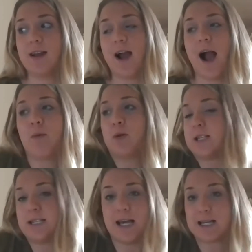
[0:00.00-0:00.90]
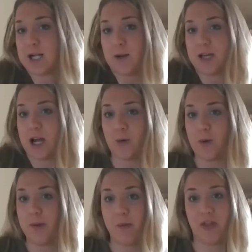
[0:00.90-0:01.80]
wouldn't say I stopped caring what
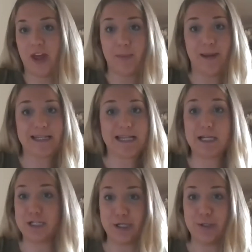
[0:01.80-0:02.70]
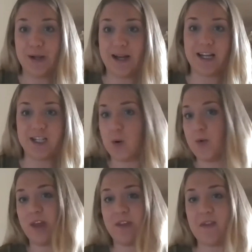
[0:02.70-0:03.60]
people think, because I do, and I
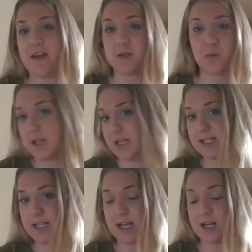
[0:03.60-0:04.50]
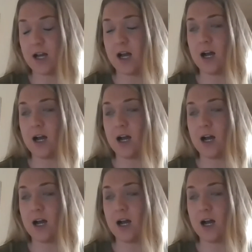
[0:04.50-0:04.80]
don't think that that's a realistic